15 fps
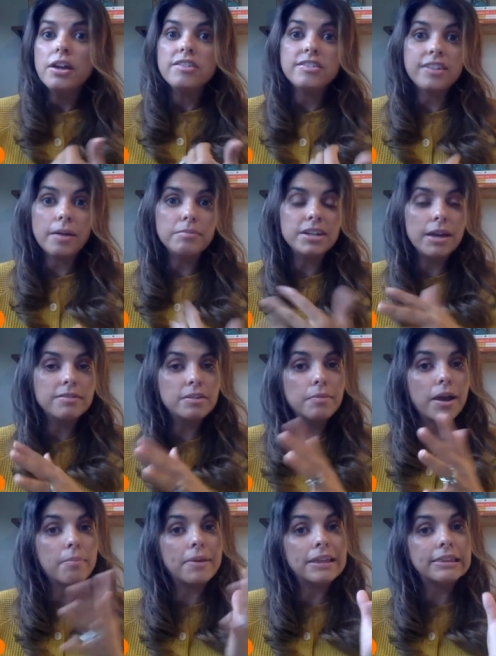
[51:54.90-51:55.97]
sometimes it
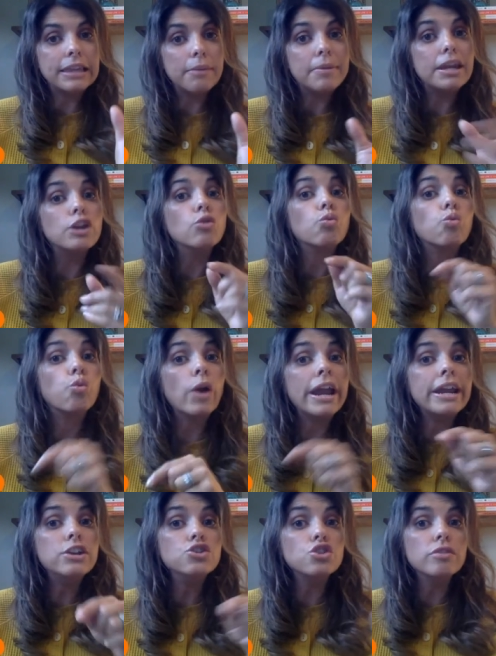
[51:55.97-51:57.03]
might be limited
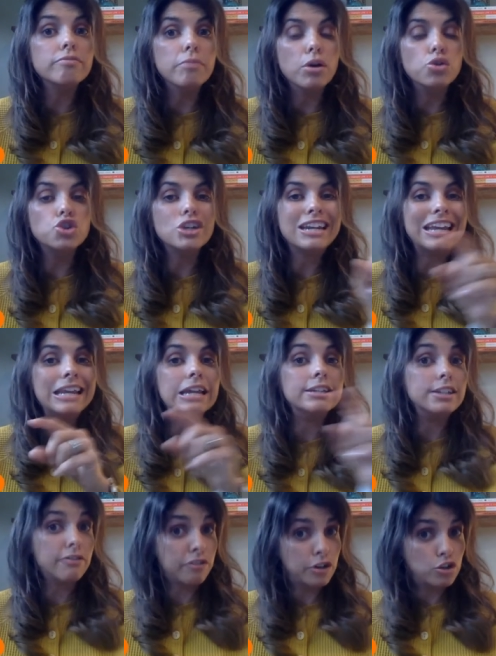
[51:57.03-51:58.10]
range of motion in a
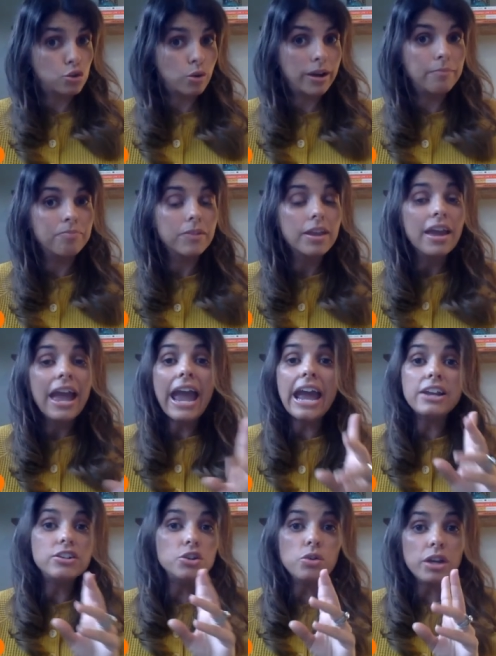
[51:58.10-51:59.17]
different joint.
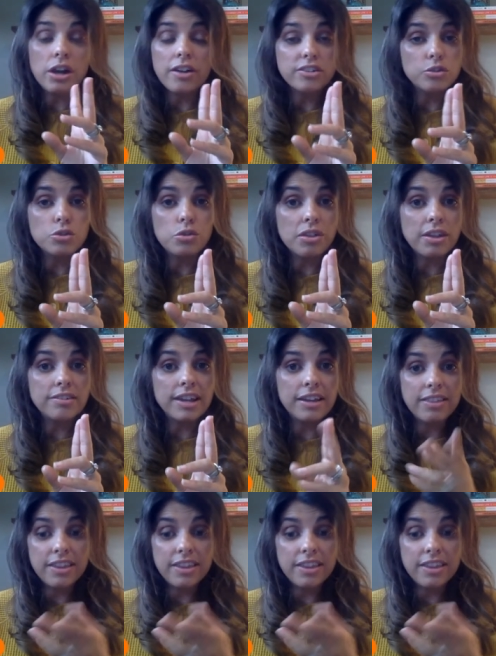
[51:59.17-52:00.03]
And you can also do things like